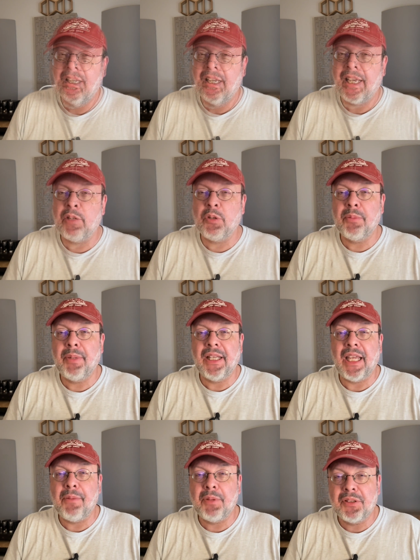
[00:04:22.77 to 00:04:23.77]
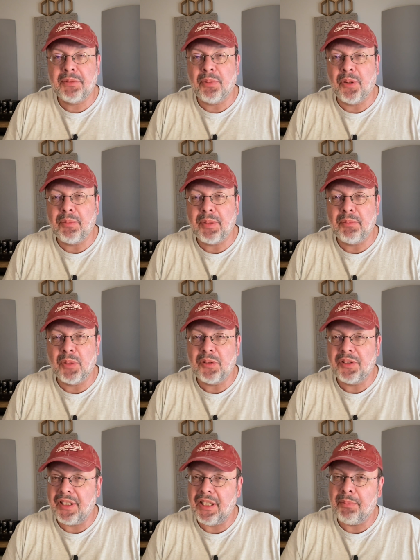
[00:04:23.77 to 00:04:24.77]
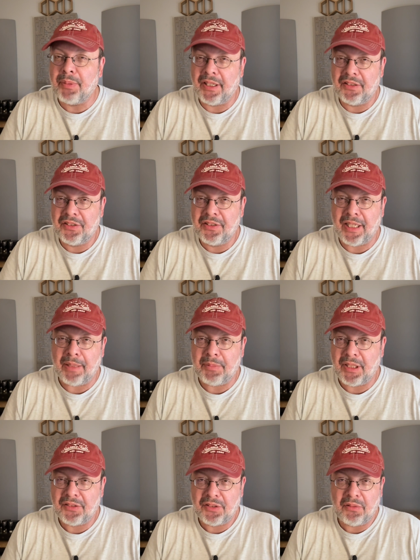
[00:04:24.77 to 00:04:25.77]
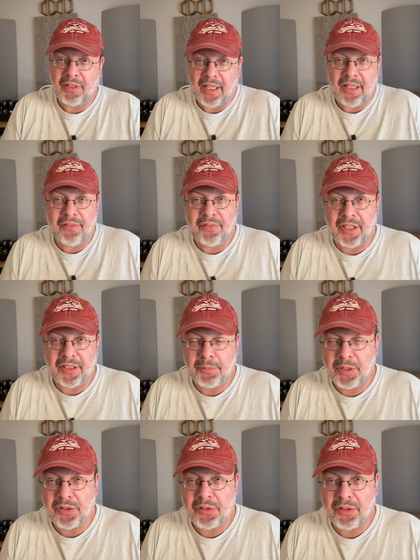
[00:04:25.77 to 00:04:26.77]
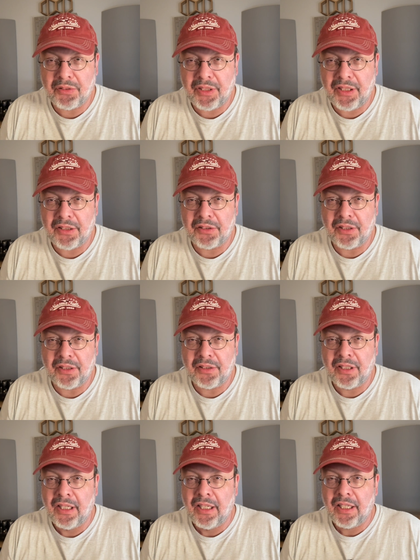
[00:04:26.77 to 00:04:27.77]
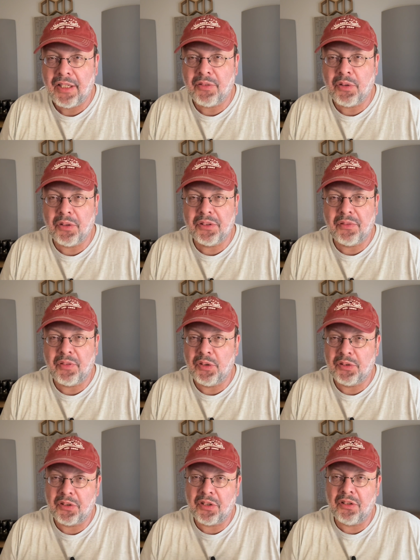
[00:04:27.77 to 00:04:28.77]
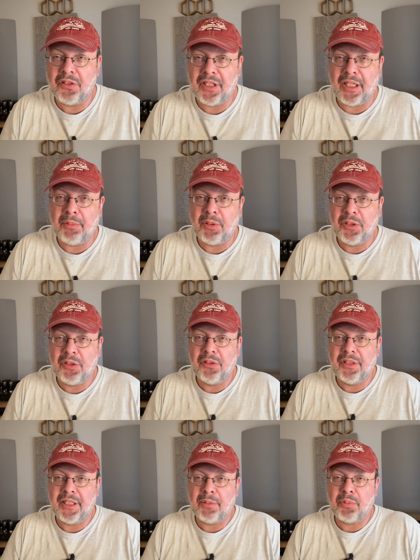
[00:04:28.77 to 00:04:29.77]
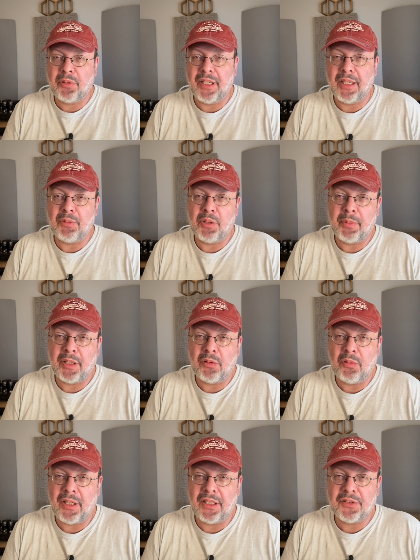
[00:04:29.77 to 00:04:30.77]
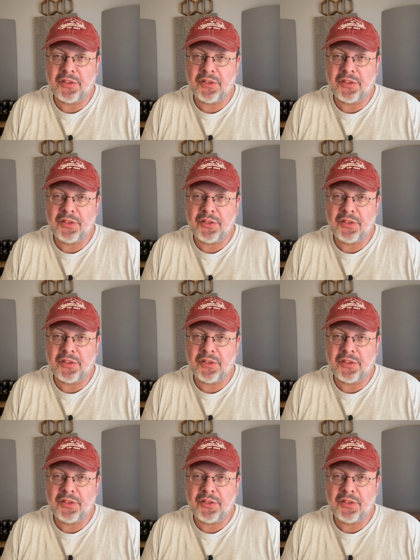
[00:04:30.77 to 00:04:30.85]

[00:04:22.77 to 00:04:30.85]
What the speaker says: I don't want to belabor this point, but most CD players and tape decks don't have volume controls either. And of course, if you use a turntable, you'll need a preamp no matter what.